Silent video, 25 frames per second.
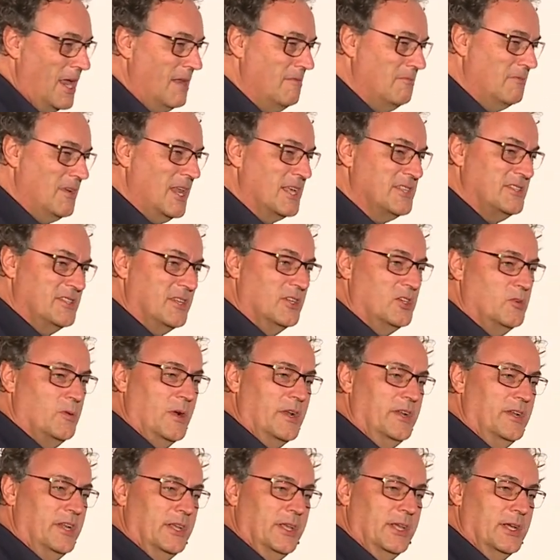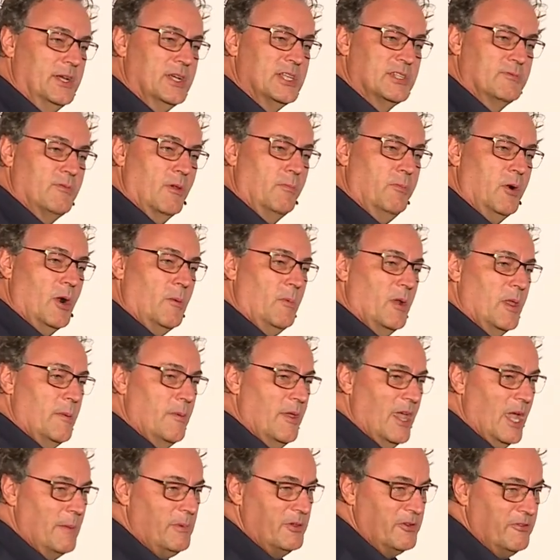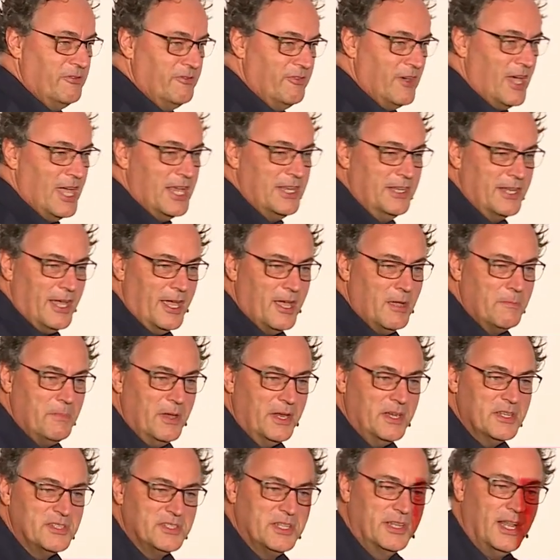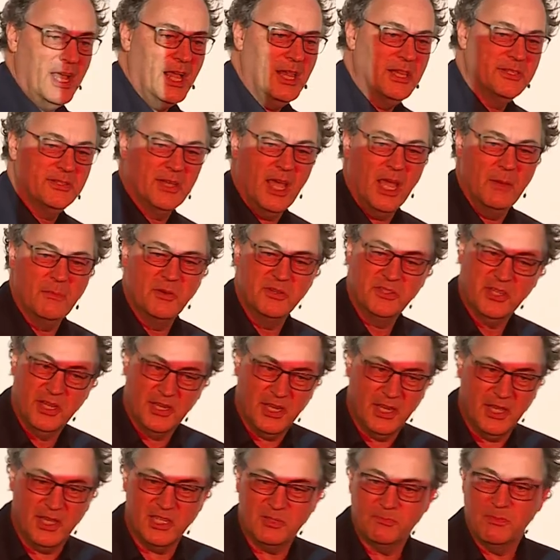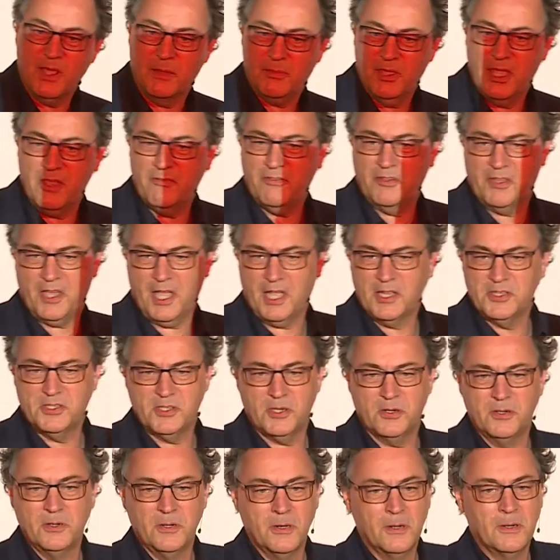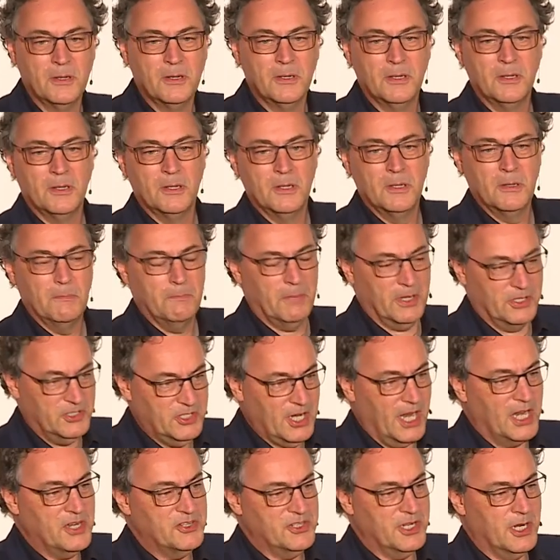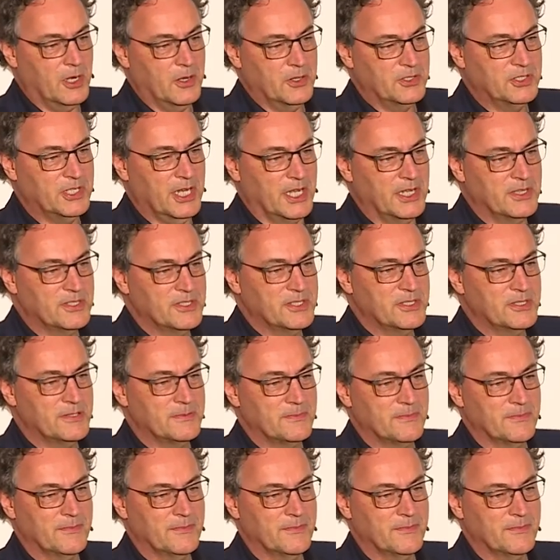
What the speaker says: less than 20 years, we'll probably be able to fight diabetes and Alzheimer's at least, maybe even cancer, by changing our genes.